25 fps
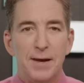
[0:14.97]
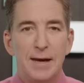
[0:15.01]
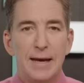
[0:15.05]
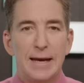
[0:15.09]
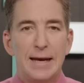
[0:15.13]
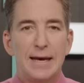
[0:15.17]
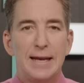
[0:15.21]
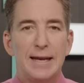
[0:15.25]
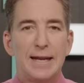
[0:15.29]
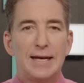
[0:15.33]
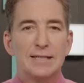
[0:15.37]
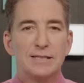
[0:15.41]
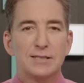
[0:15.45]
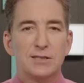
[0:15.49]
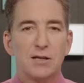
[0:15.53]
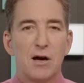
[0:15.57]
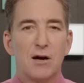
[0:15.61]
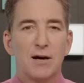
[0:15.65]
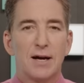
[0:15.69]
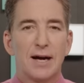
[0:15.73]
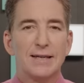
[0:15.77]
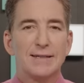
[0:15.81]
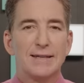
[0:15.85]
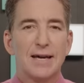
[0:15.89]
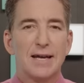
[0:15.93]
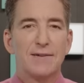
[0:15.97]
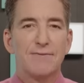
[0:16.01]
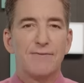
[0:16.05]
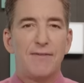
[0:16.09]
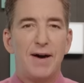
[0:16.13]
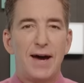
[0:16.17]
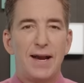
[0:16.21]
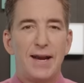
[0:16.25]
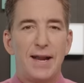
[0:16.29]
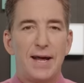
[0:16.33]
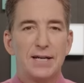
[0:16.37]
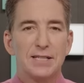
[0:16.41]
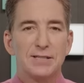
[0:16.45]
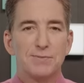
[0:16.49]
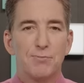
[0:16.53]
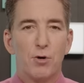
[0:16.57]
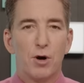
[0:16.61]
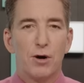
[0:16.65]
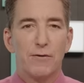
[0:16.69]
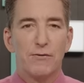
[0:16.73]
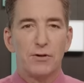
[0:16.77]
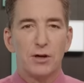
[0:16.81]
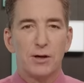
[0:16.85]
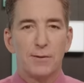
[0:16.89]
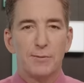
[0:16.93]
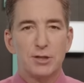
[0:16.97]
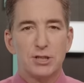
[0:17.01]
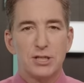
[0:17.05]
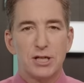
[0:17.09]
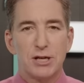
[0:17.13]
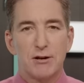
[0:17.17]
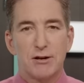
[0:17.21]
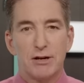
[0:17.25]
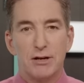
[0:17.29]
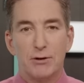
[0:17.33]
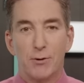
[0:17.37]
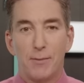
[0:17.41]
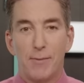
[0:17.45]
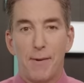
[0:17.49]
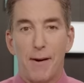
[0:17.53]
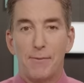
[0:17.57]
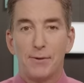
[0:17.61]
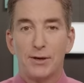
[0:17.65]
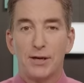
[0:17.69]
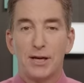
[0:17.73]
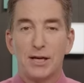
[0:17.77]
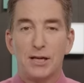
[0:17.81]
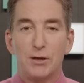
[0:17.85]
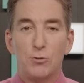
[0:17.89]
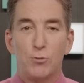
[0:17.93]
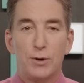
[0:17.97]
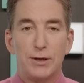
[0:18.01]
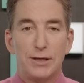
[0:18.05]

and has long identified as more of a libertarian Republican.